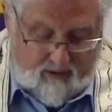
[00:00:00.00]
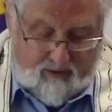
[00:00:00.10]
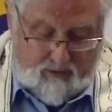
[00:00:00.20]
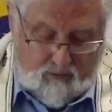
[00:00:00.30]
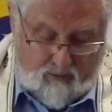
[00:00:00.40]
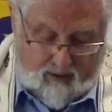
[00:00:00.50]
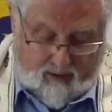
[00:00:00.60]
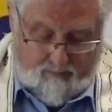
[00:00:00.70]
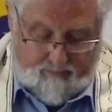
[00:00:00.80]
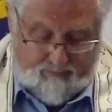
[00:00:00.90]
to
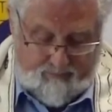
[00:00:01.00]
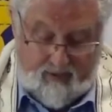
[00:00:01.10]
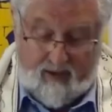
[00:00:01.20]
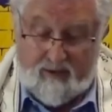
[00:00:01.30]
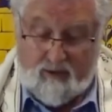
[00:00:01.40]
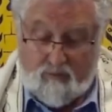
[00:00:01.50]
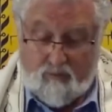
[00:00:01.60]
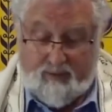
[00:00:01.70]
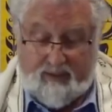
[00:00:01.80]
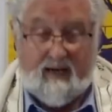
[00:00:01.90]
Torah, and you will
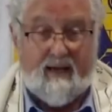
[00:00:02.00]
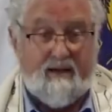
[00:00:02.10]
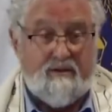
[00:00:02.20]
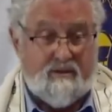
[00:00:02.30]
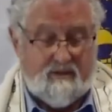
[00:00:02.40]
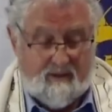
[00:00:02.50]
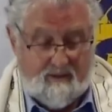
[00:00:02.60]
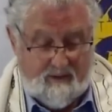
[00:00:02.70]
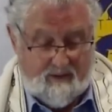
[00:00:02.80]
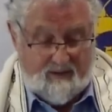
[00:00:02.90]
be cleansed.
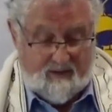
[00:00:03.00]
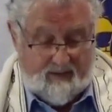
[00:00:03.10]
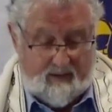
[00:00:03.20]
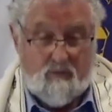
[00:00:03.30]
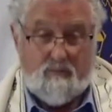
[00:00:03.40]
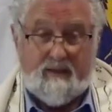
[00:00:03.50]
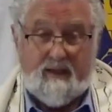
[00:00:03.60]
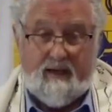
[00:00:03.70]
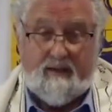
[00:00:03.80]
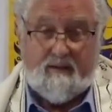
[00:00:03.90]
And that would be
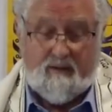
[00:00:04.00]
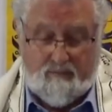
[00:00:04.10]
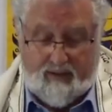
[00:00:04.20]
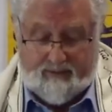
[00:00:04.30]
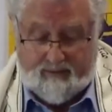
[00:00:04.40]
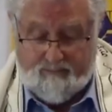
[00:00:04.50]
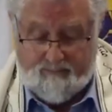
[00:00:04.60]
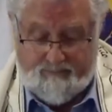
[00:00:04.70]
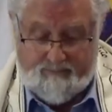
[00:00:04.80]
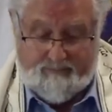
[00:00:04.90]
the end of the matter.
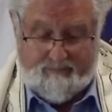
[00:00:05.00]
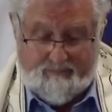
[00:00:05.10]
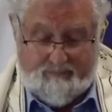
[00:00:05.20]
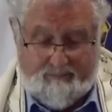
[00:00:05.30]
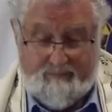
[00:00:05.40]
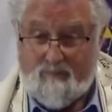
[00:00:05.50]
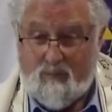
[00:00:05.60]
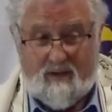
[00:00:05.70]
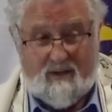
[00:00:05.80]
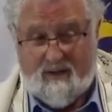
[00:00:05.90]

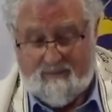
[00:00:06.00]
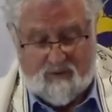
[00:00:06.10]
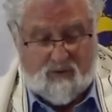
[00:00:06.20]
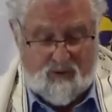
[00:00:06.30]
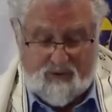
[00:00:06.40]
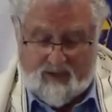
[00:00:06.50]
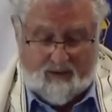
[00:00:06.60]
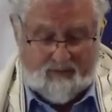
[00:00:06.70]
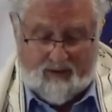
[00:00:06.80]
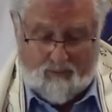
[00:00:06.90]
But it never turns
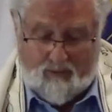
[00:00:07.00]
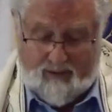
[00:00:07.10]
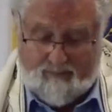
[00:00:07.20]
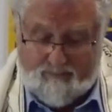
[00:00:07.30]
out that way.